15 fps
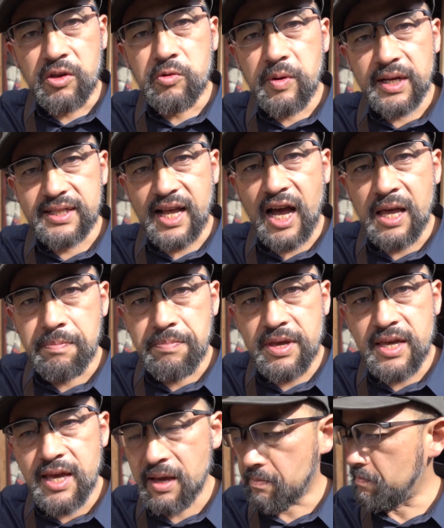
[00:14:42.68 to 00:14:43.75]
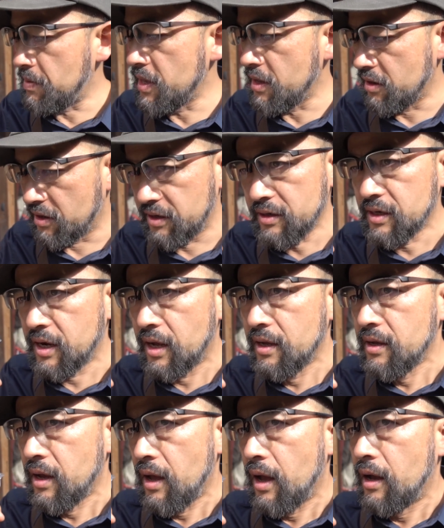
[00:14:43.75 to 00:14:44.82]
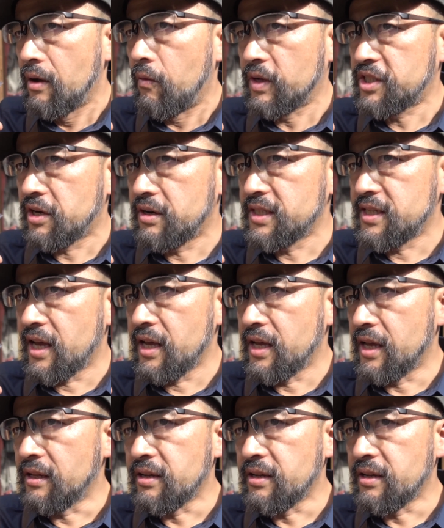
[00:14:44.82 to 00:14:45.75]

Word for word: US IPA beer. What shall I say?